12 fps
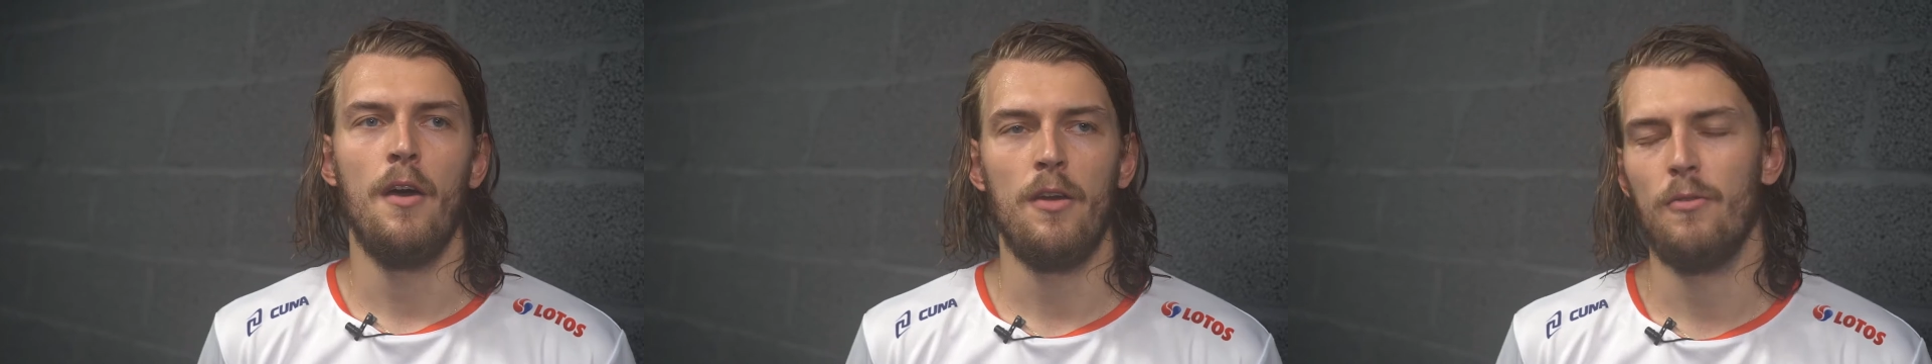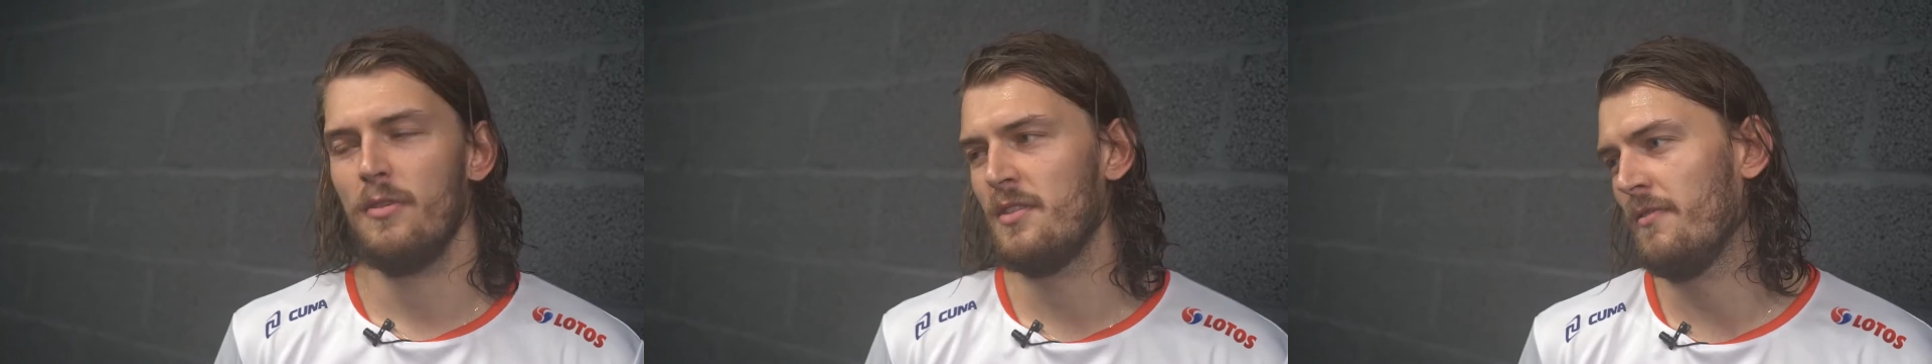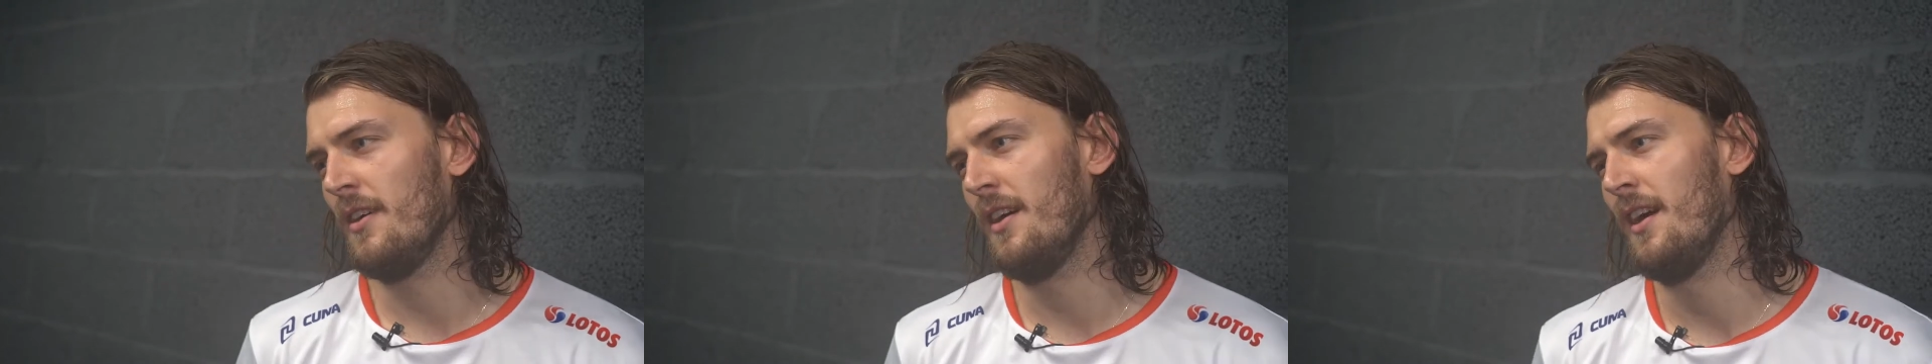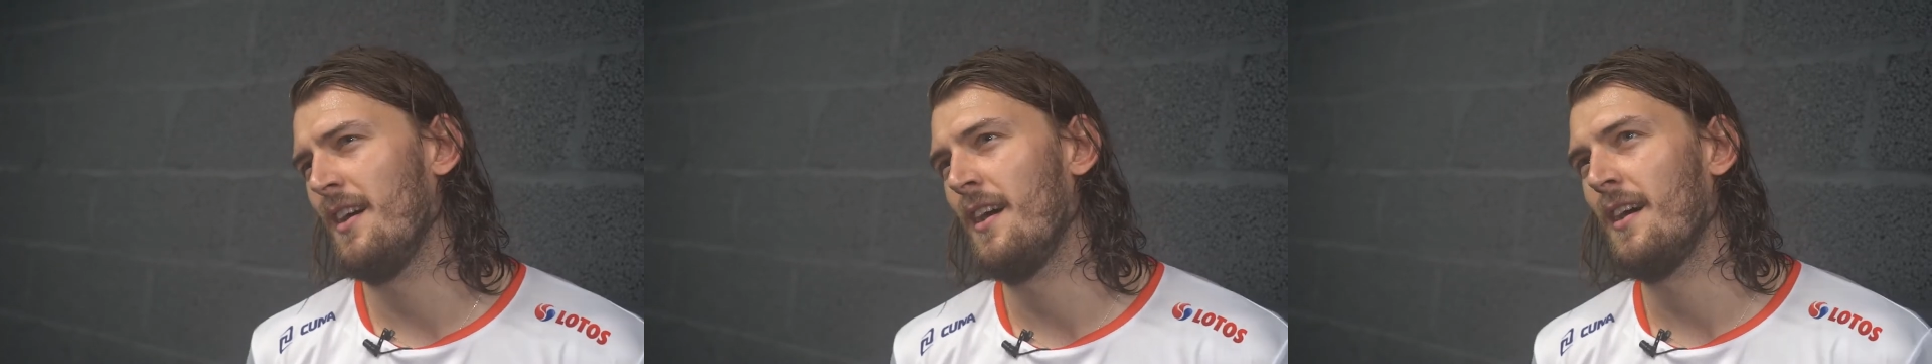I know it's
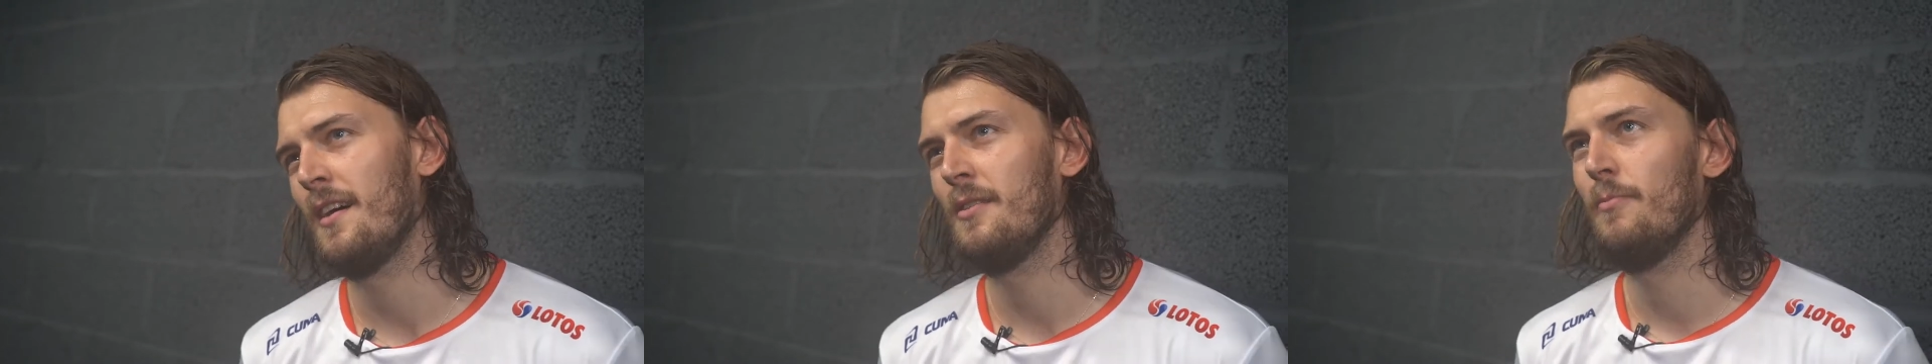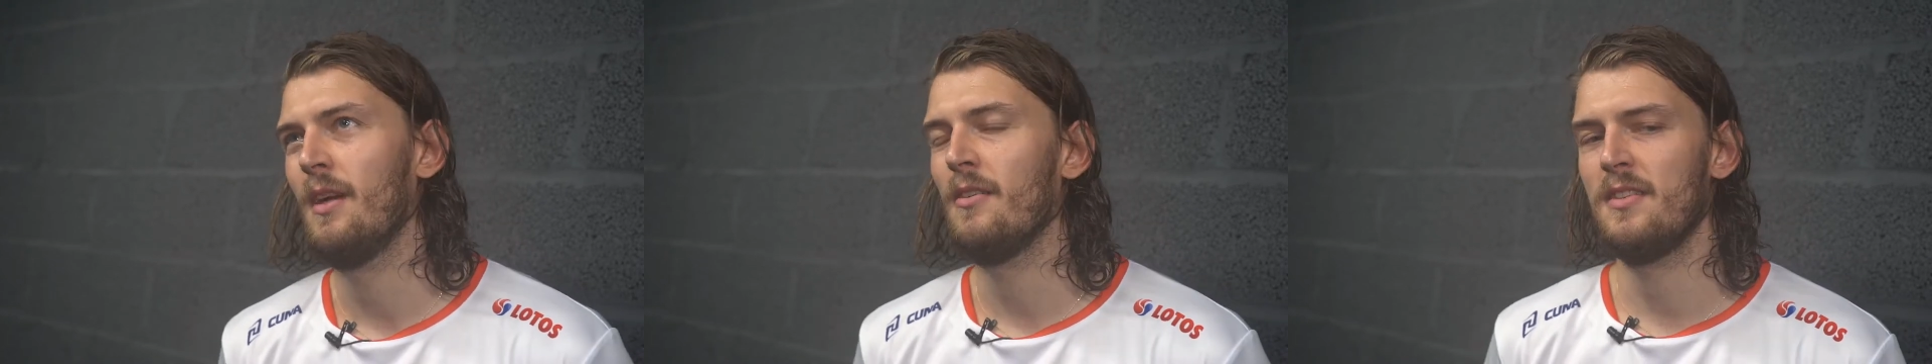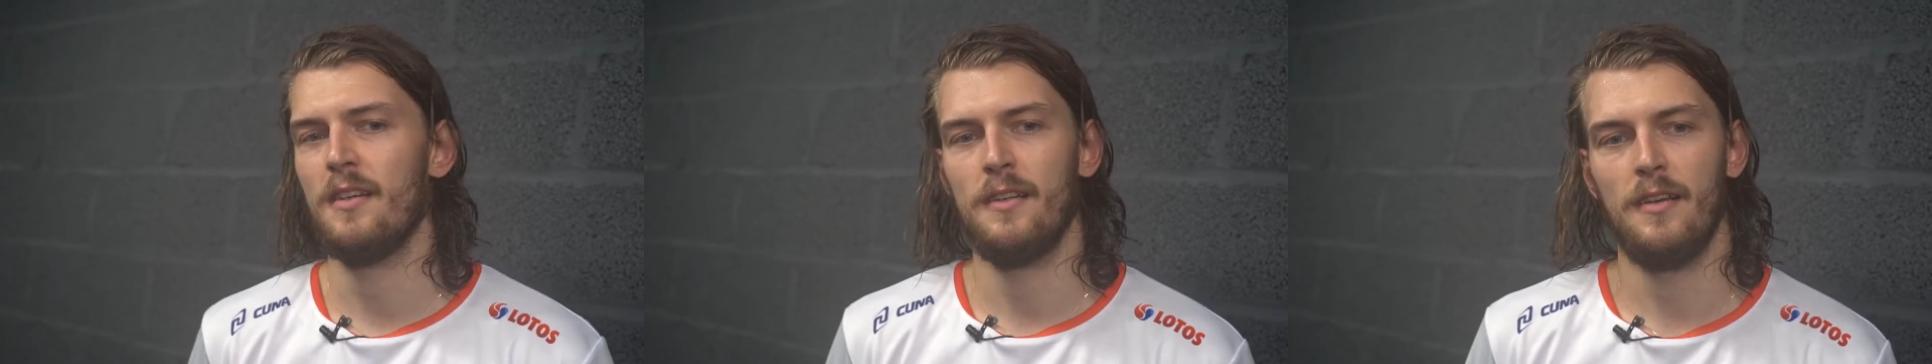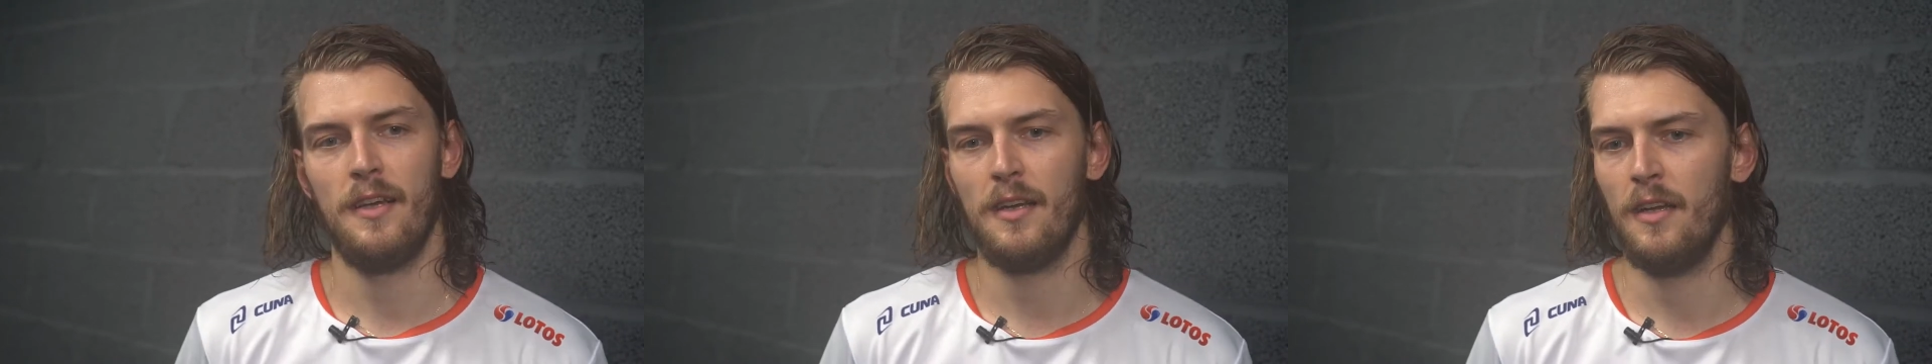very hard because uh,
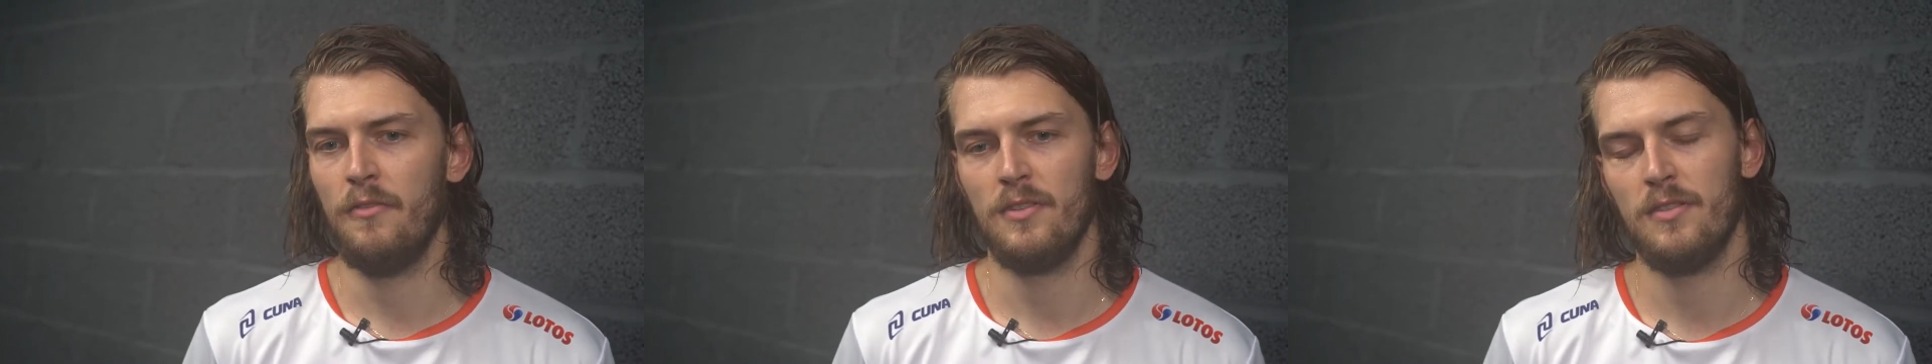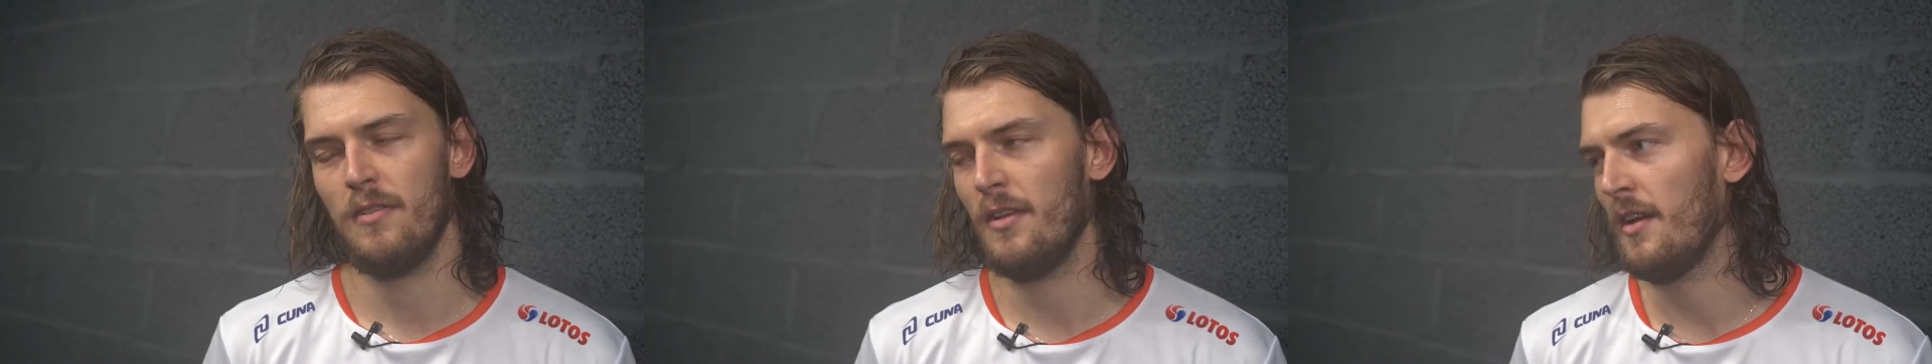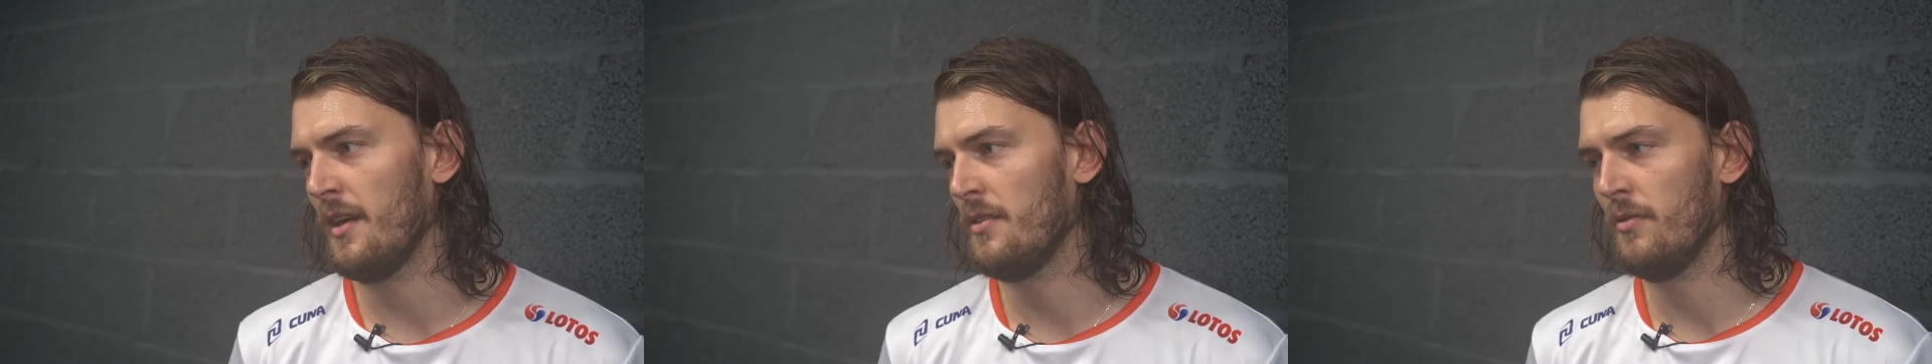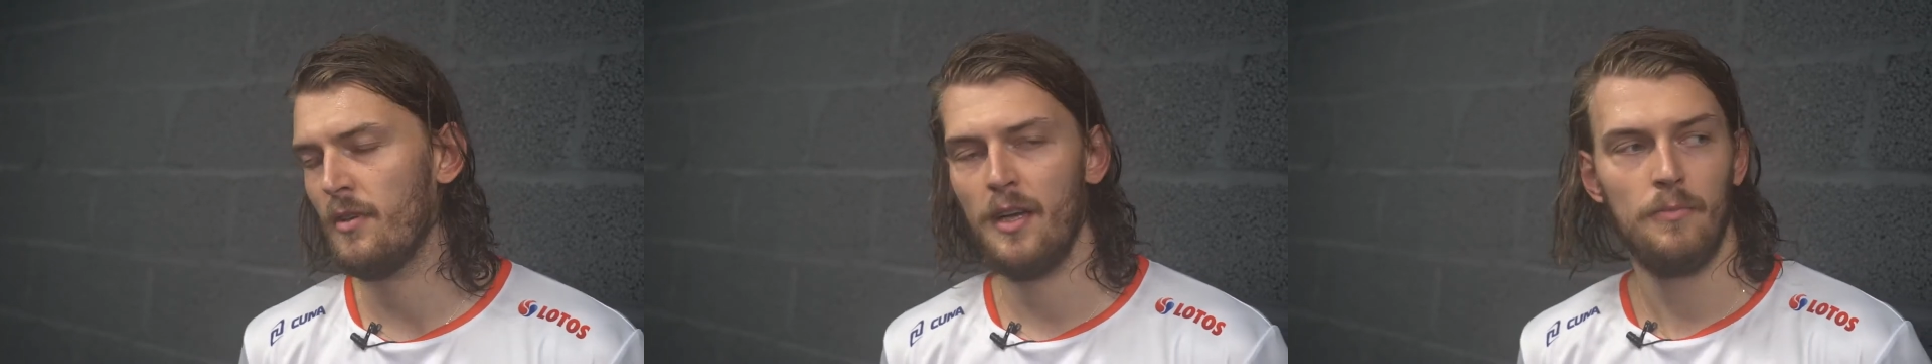like it was only
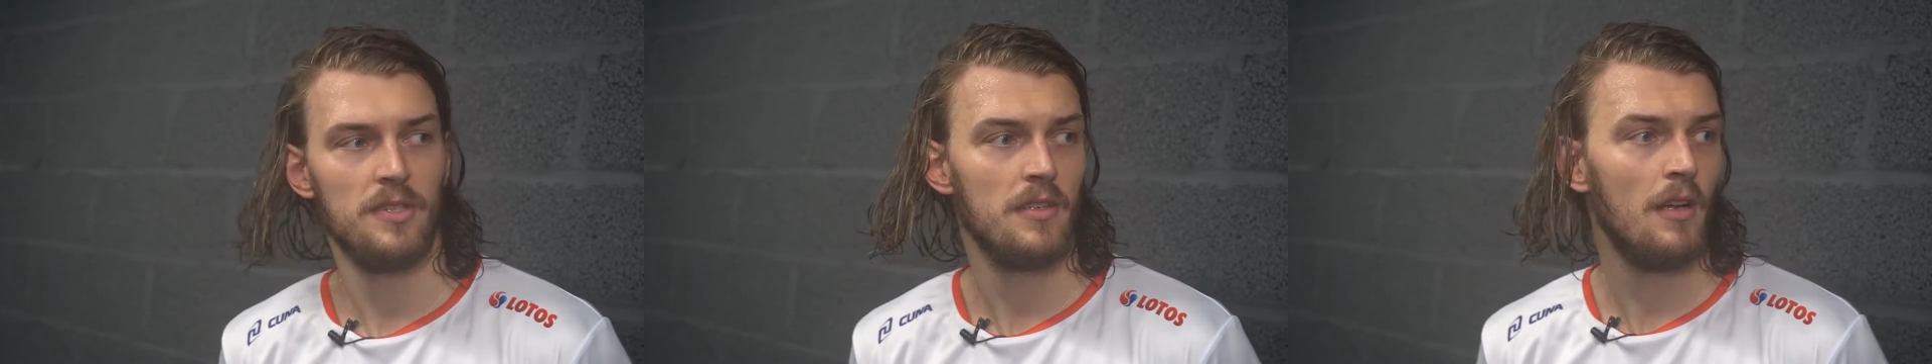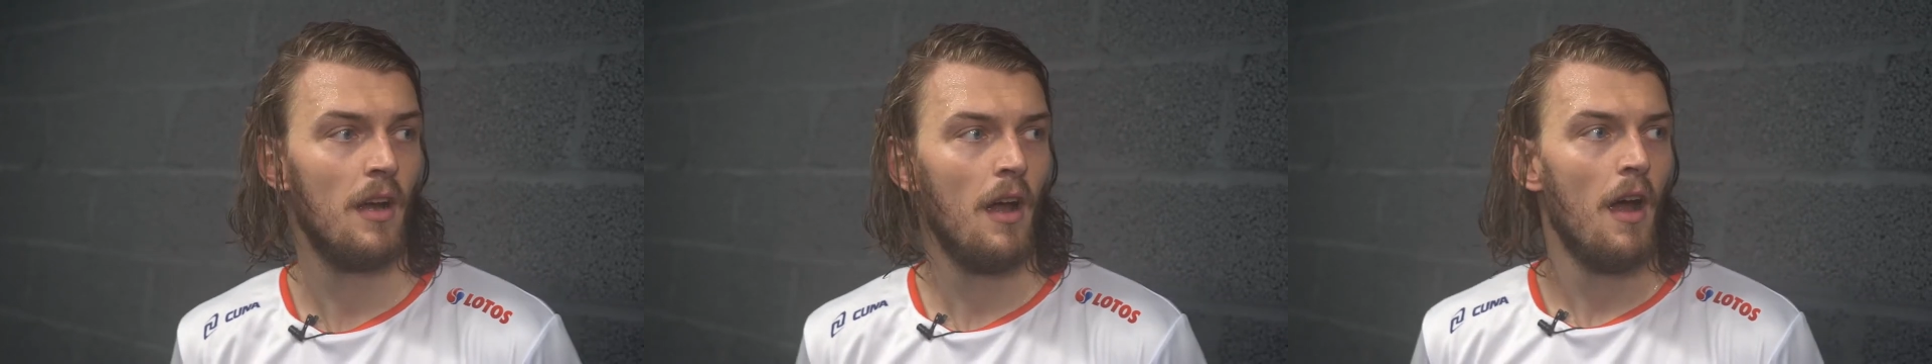like two games,